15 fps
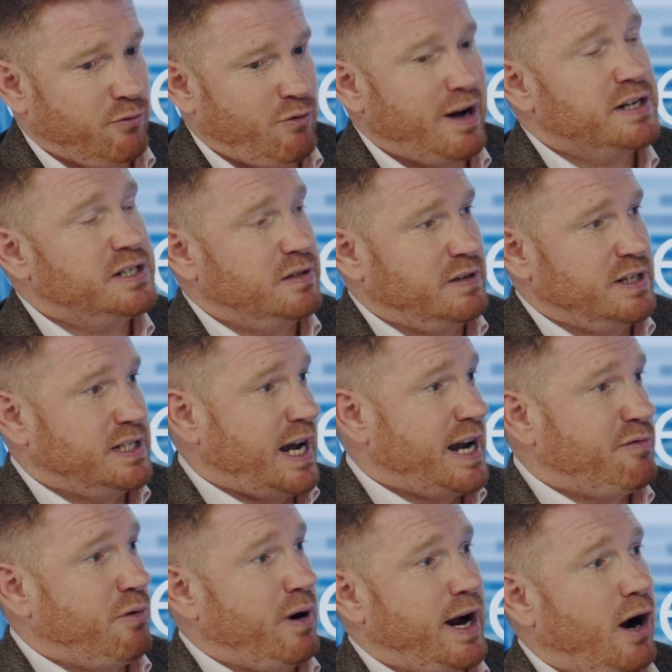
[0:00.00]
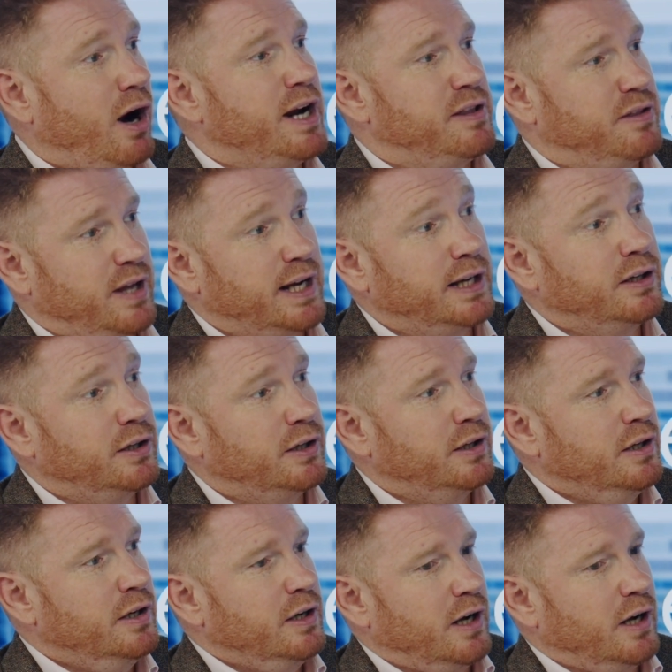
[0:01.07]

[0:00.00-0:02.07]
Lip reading: a relatively safe way, I think,